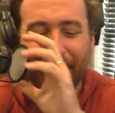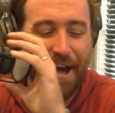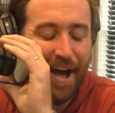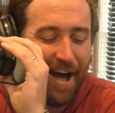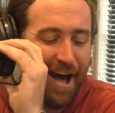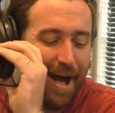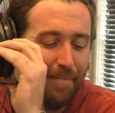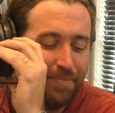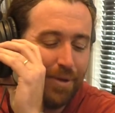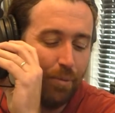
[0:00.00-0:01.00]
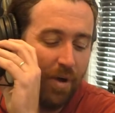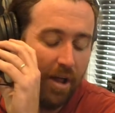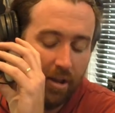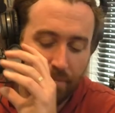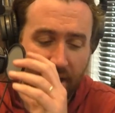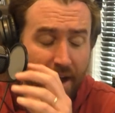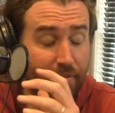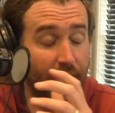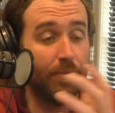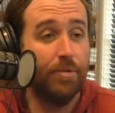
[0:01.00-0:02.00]
Um, well, on behalf
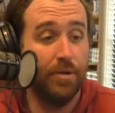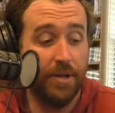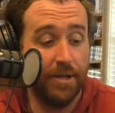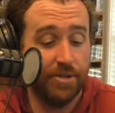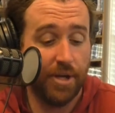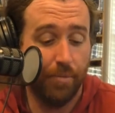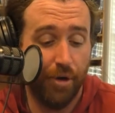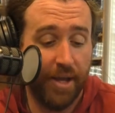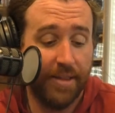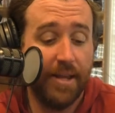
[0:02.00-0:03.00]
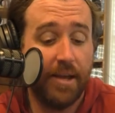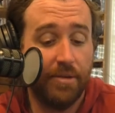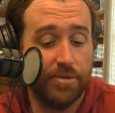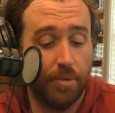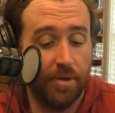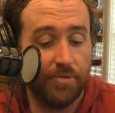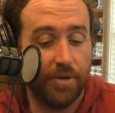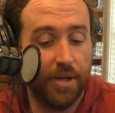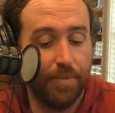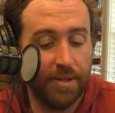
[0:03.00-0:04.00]
of the community, John Moynihan, thank you so much for
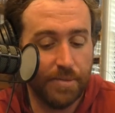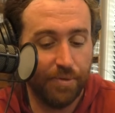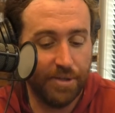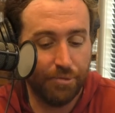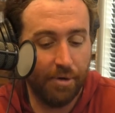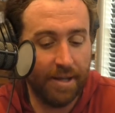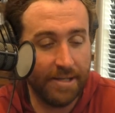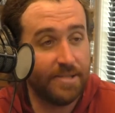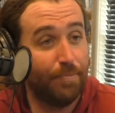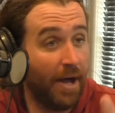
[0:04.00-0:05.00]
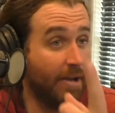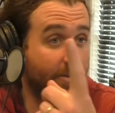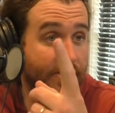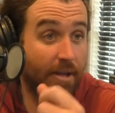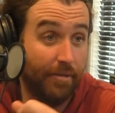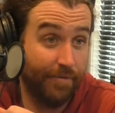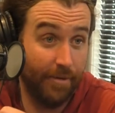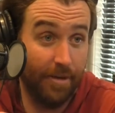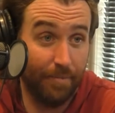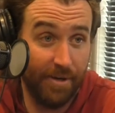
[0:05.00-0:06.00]
keeping this place running by yourself for
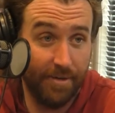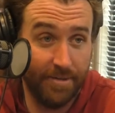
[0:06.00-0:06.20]
a long period of